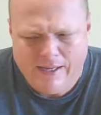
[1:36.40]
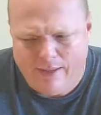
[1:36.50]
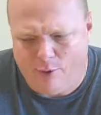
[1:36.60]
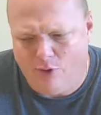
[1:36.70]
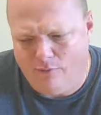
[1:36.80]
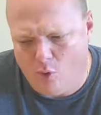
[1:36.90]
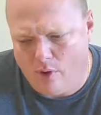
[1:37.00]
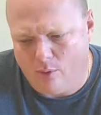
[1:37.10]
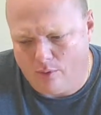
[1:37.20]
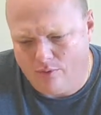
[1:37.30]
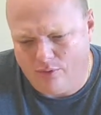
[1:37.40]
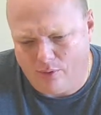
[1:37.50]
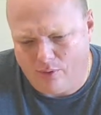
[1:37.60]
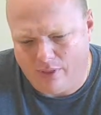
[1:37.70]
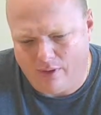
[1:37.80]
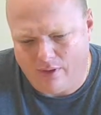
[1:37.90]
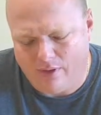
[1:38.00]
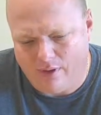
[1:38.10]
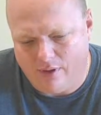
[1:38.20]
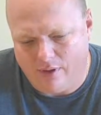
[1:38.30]
and there are a few other ones too. I
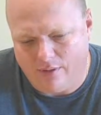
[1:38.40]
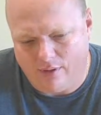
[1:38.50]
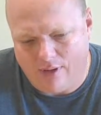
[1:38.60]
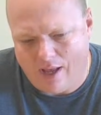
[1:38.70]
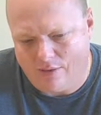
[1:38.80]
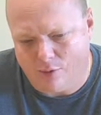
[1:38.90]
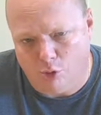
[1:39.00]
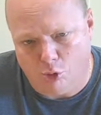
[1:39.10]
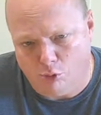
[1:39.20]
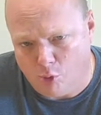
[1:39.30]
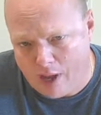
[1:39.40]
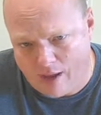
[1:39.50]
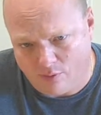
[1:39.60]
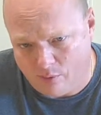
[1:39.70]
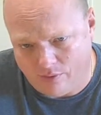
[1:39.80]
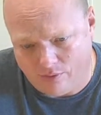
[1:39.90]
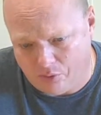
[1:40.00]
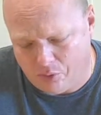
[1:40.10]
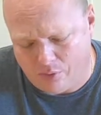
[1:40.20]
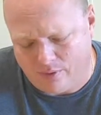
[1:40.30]
think the Glass Guru has one
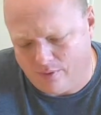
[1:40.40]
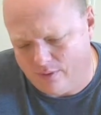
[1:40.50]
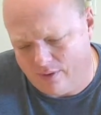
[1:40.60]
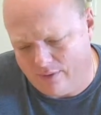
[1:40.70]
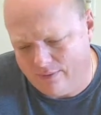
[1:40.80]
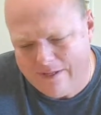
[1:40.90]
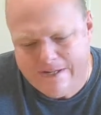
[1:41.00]
too and stuff.